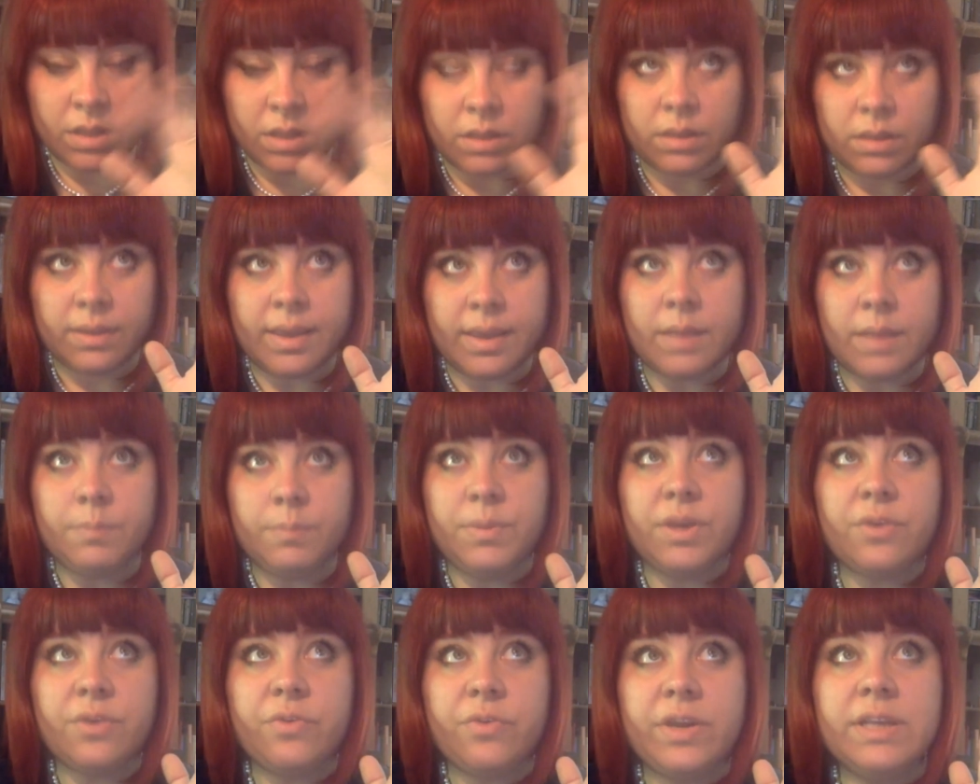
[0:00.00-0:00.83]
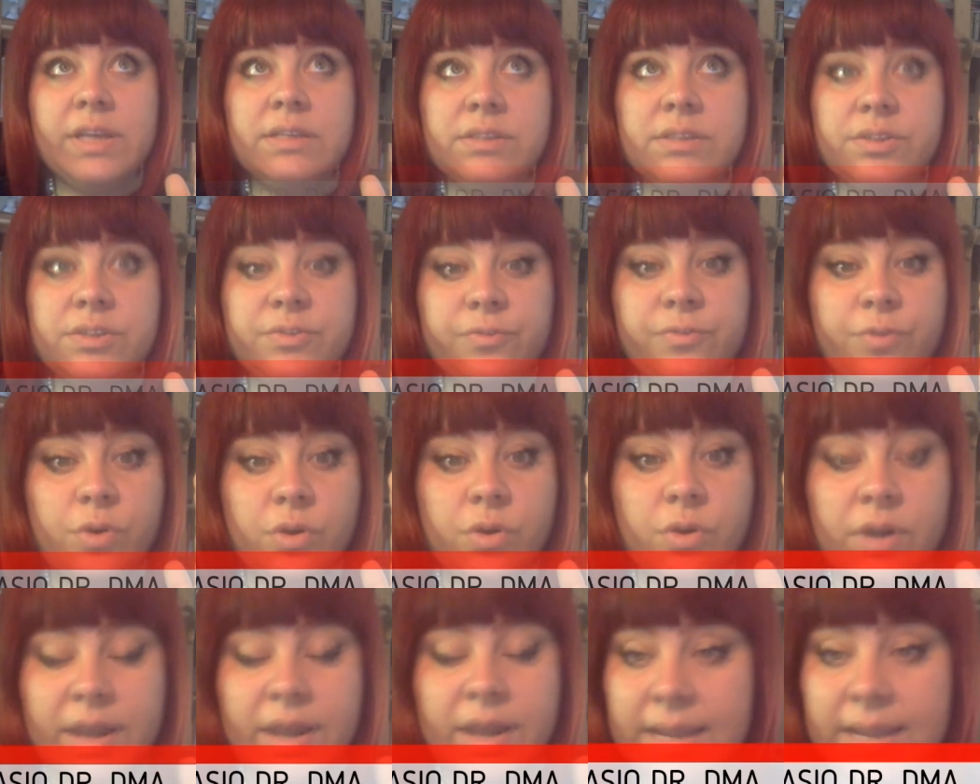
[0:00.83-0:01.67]
can be a reason
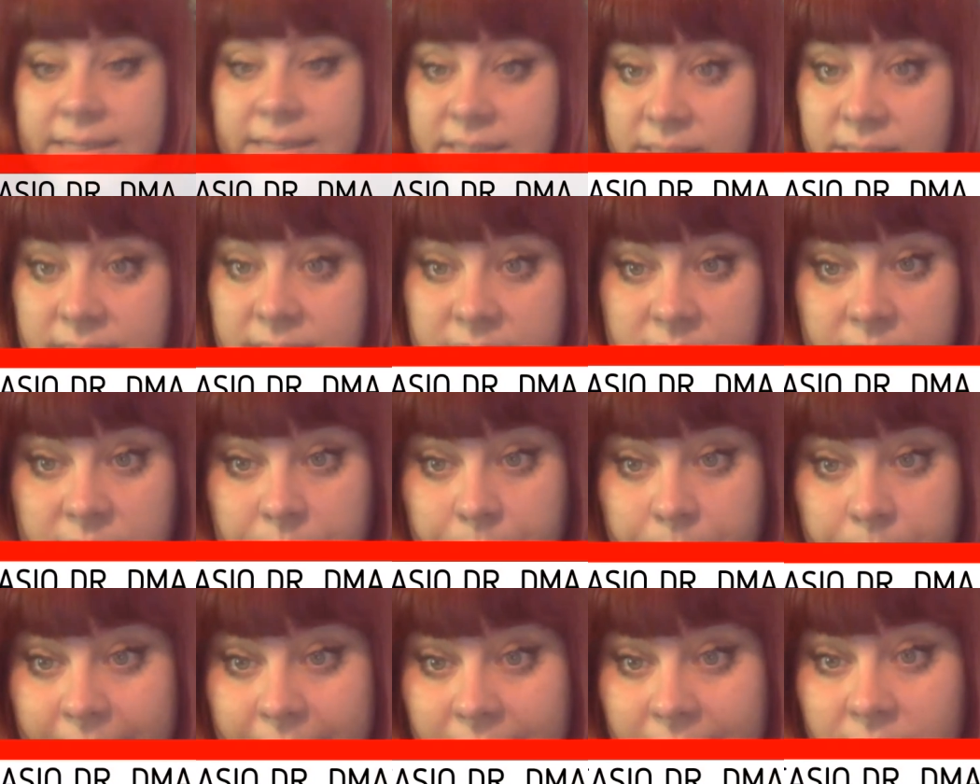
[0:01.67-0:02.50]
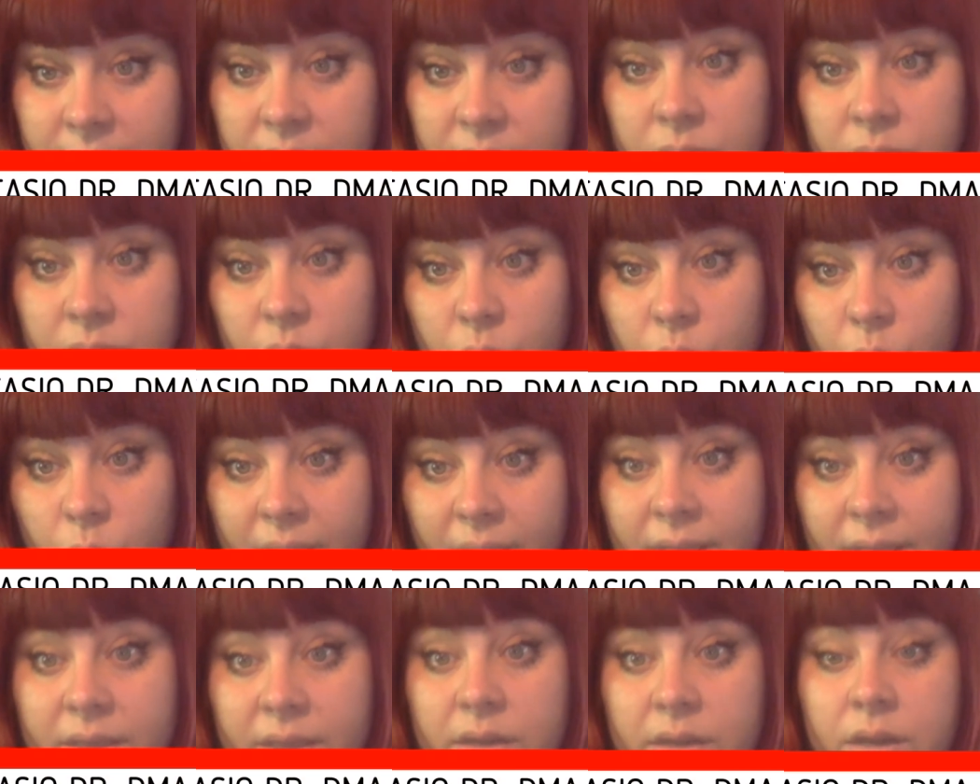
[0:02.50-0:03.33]
for accidents depending
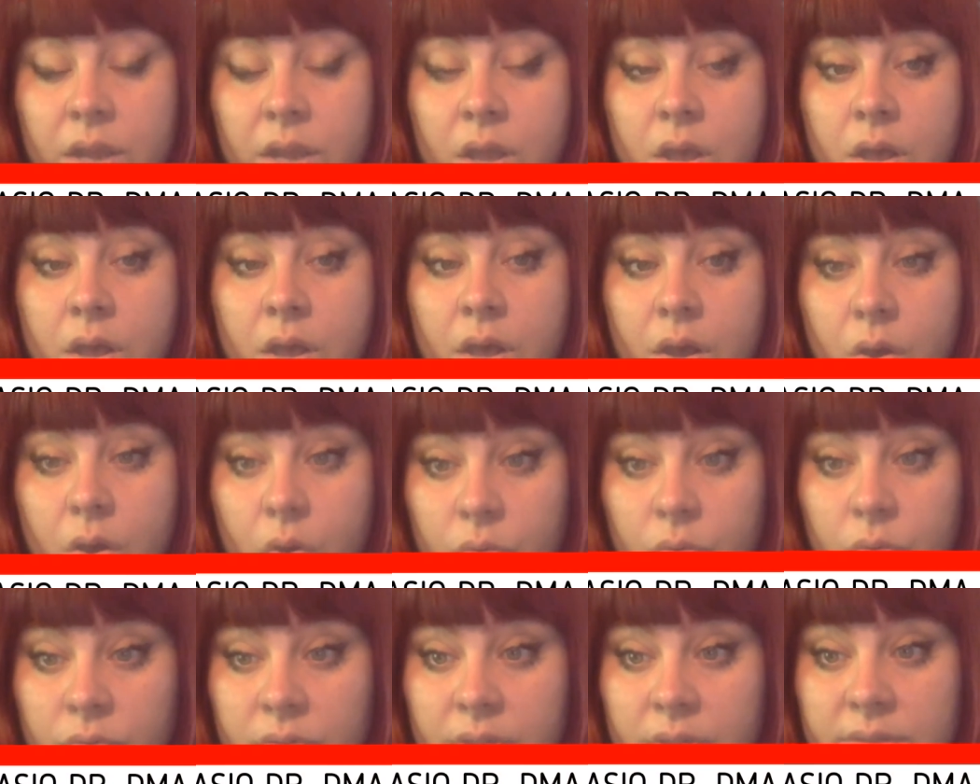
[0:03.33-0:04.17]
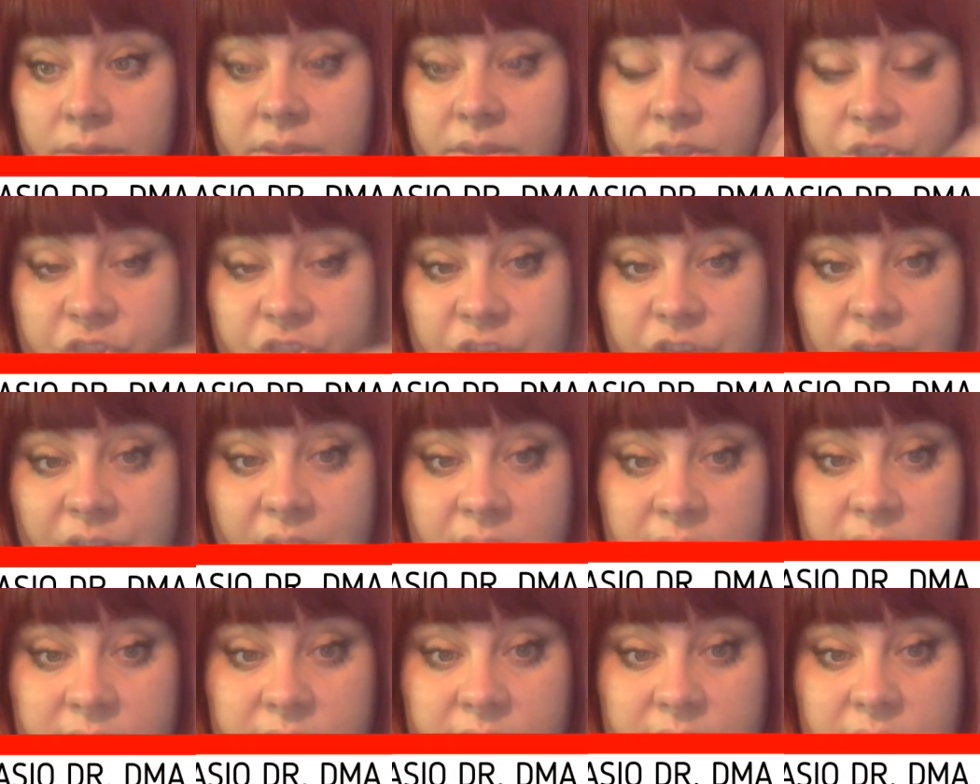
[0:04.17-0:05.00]
where on the
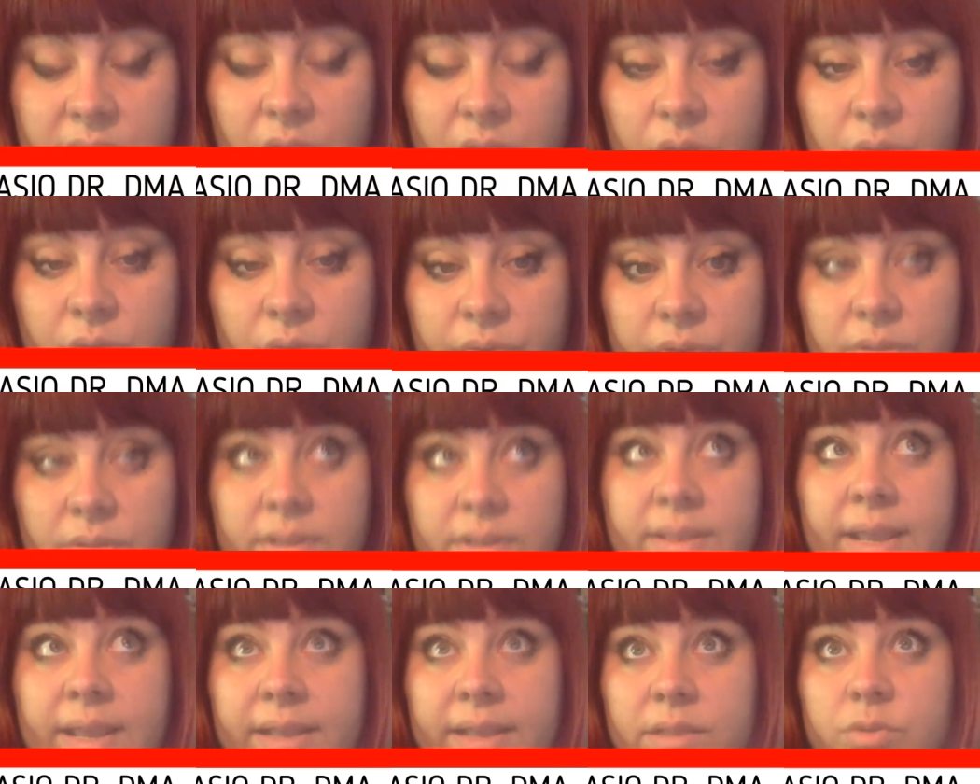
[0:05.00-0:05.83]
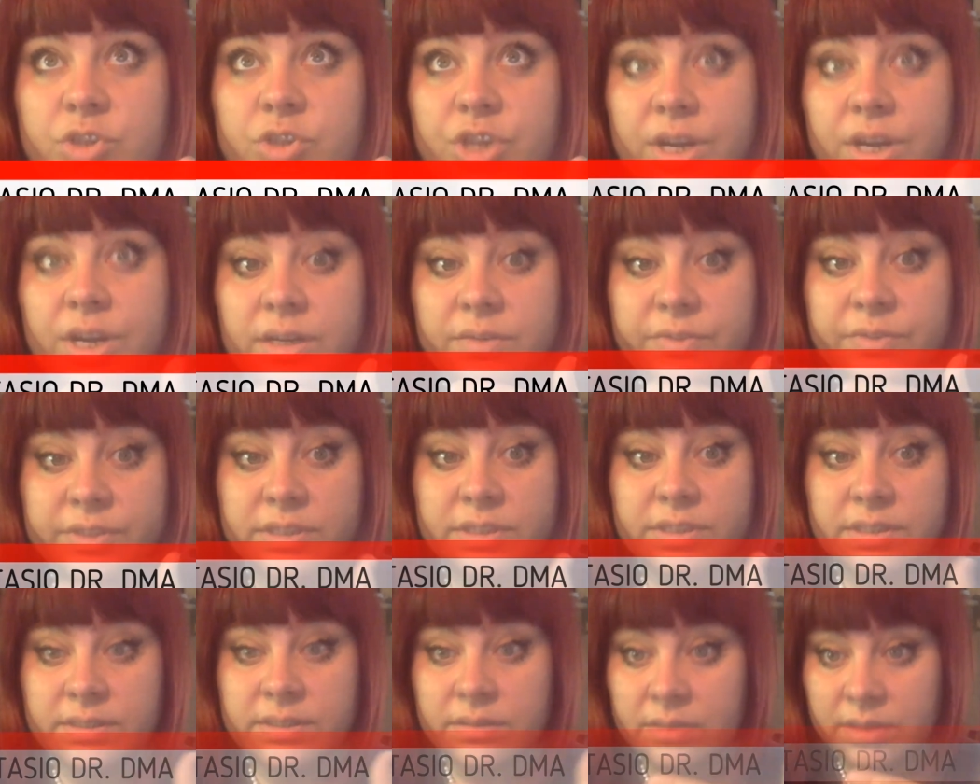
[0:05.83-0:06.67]
chart uh, the natal chart of
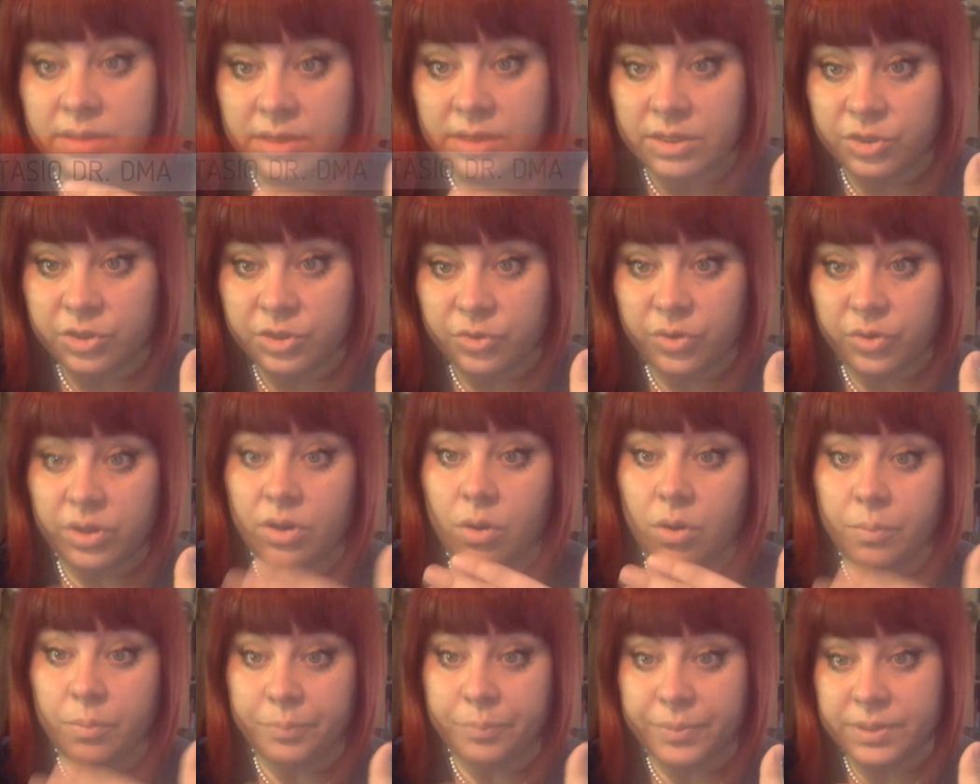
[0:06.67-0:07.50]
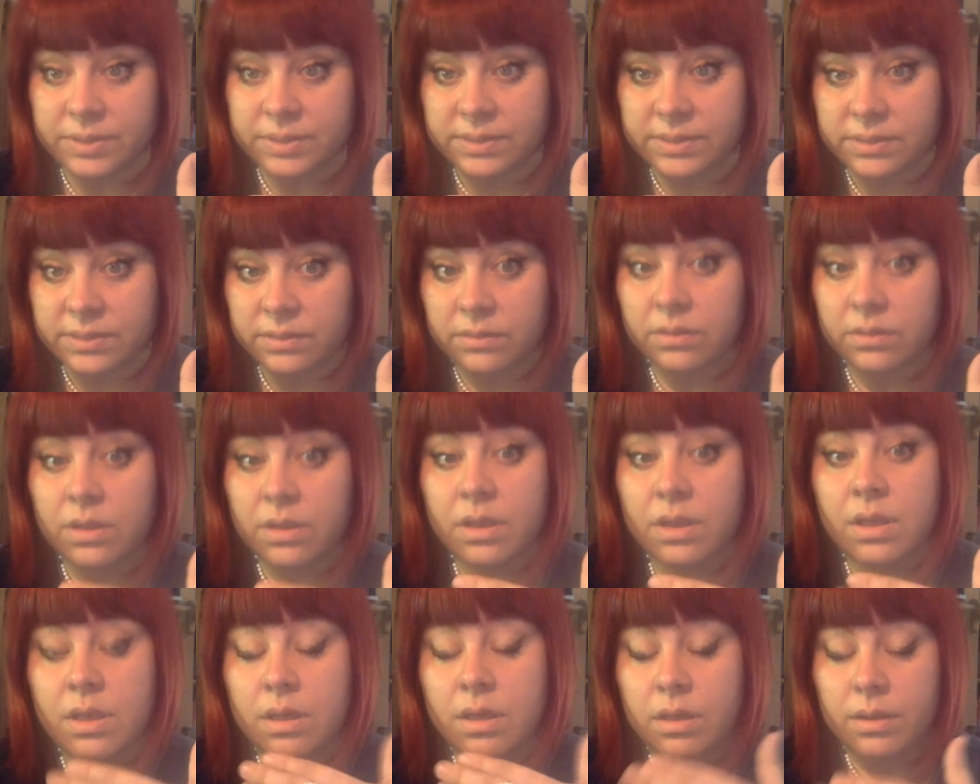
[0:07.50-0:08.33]
certain country or person
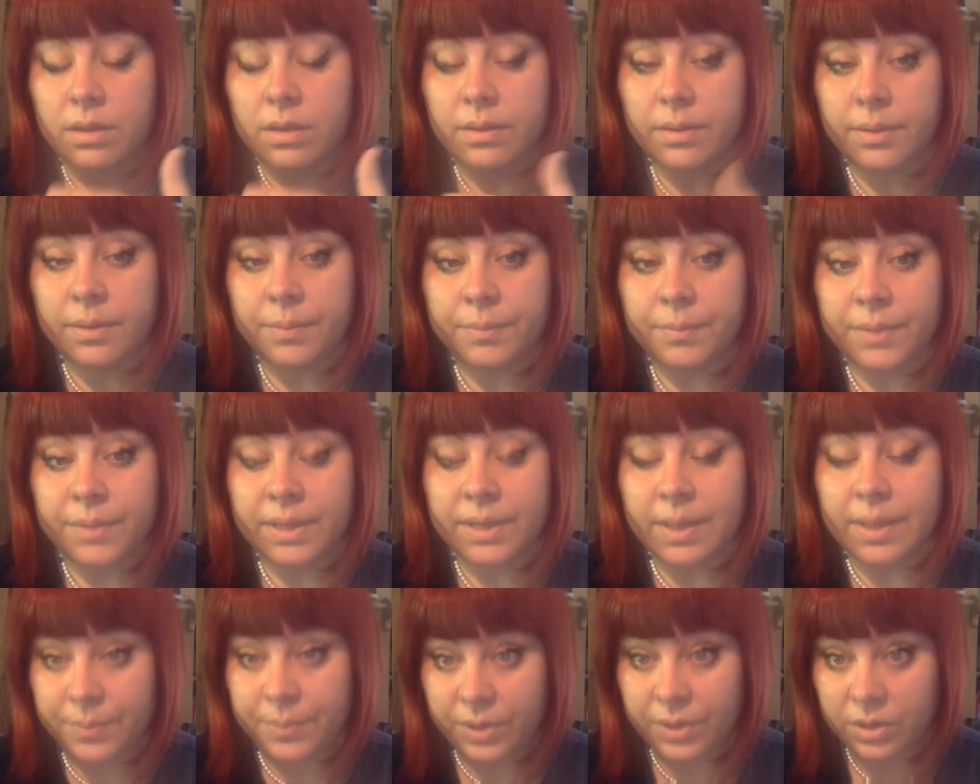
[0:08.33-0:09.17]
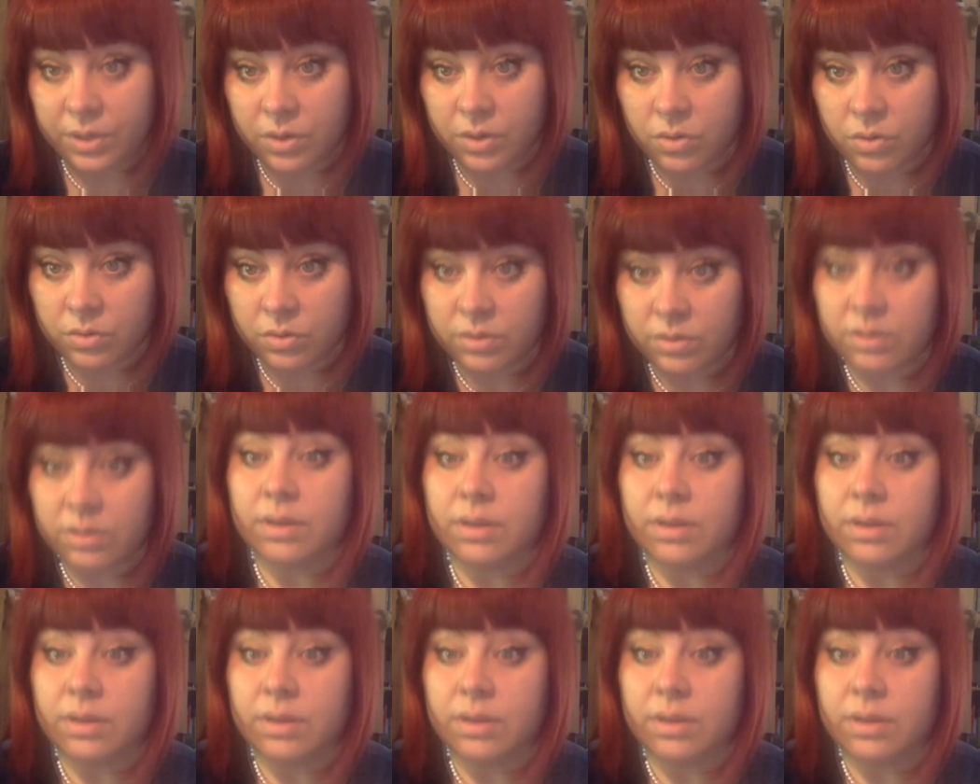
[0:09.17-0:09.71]
um, Capricorn